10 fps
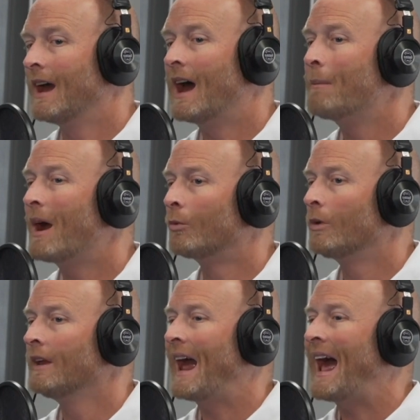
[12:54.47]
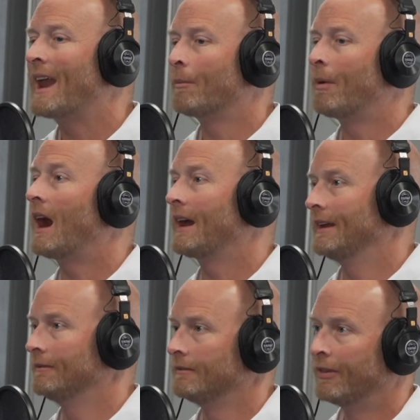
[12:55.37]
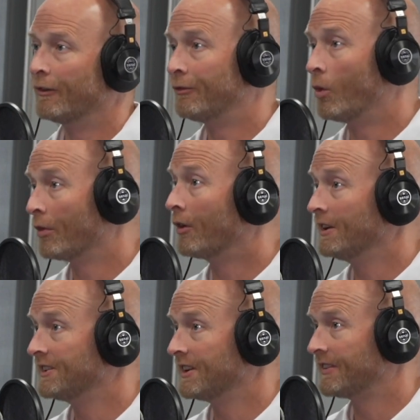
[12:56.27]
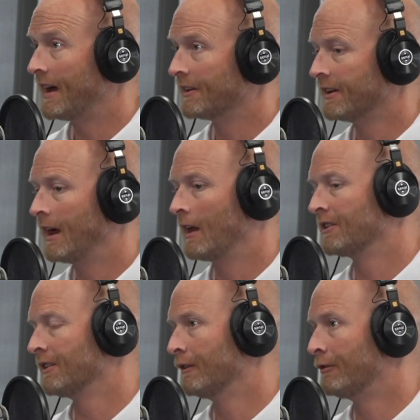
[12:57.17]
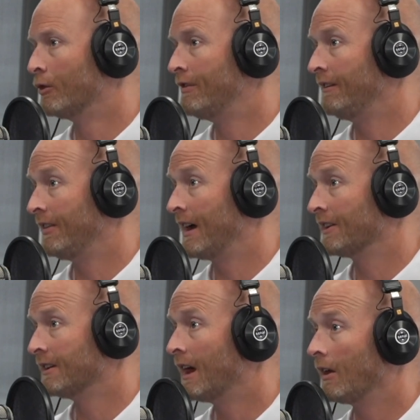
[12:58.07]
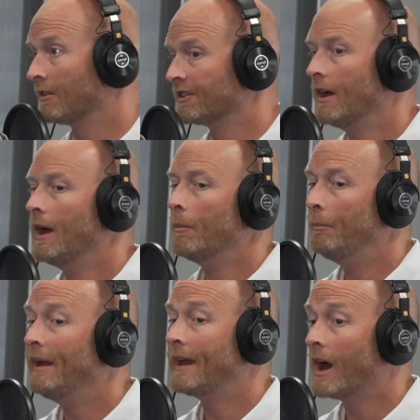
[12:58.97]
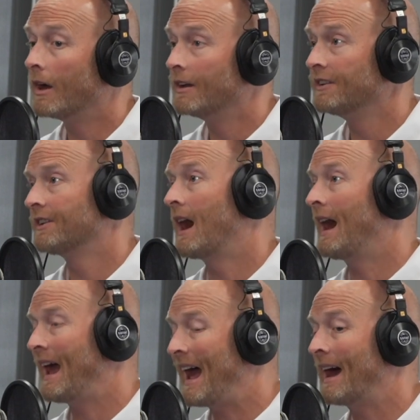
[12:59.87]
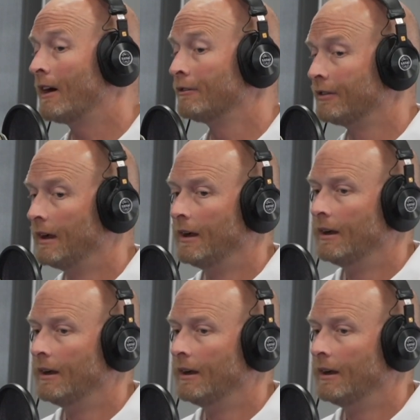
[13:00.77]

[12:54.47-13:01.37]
I'm not really out of pocket the full $36,000 and the full $50,000 because I have